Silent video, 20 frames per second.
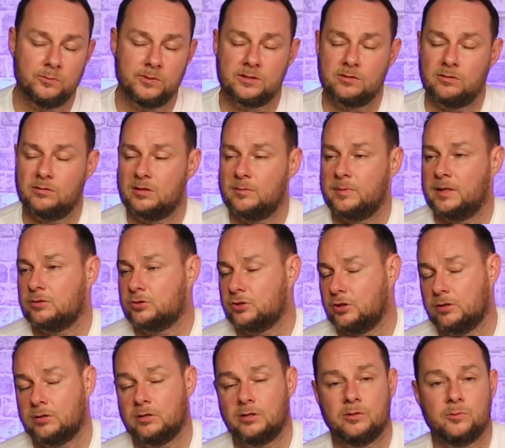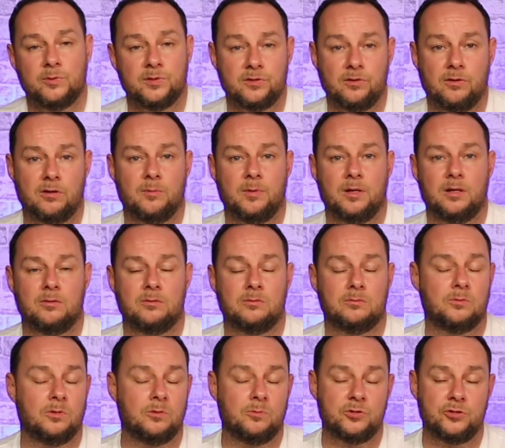we talk about chocolate, we talk about
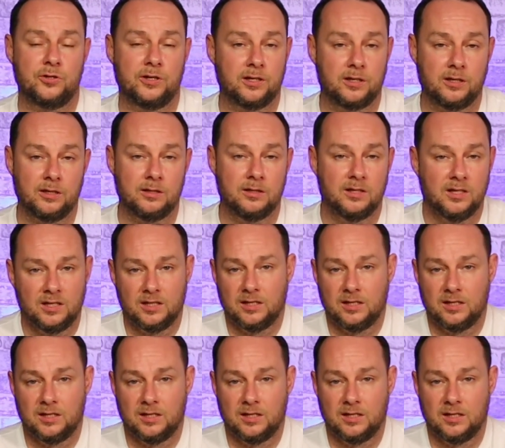what we're drinking.